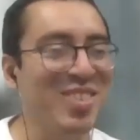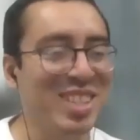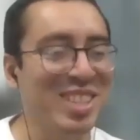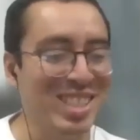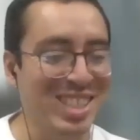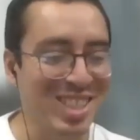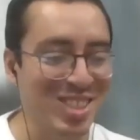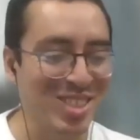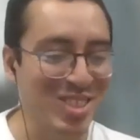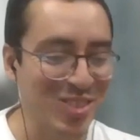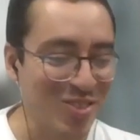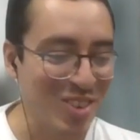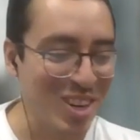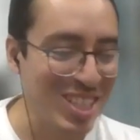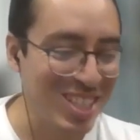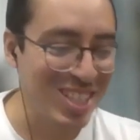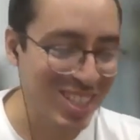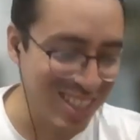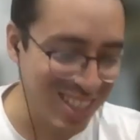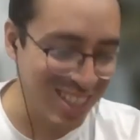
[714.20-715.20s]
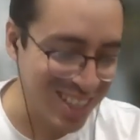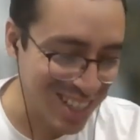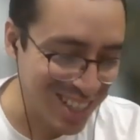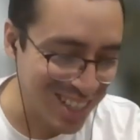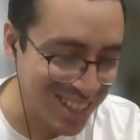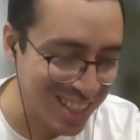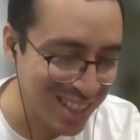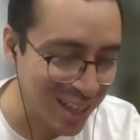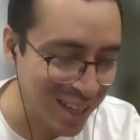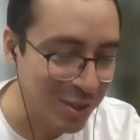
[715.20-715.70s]
what situation it
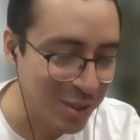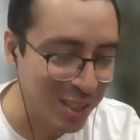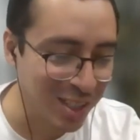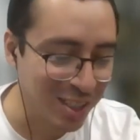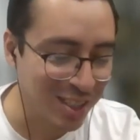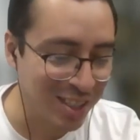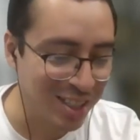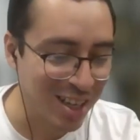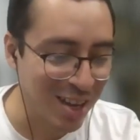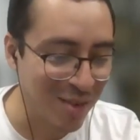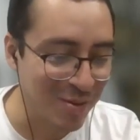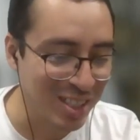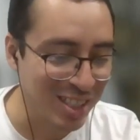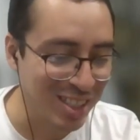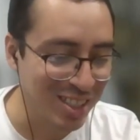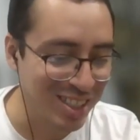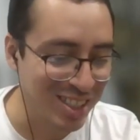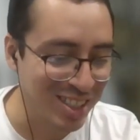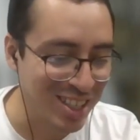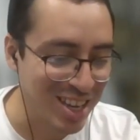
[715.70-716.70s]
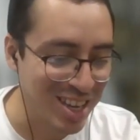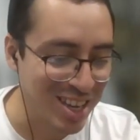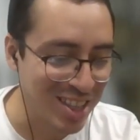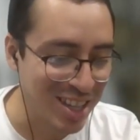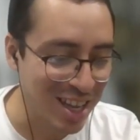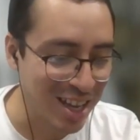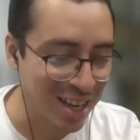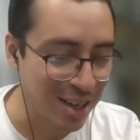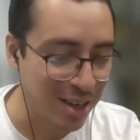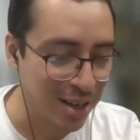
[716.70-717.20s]
is. I'm just gonna say
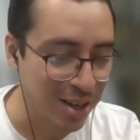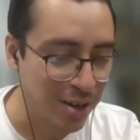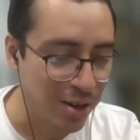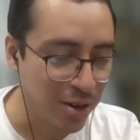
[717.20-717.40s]
that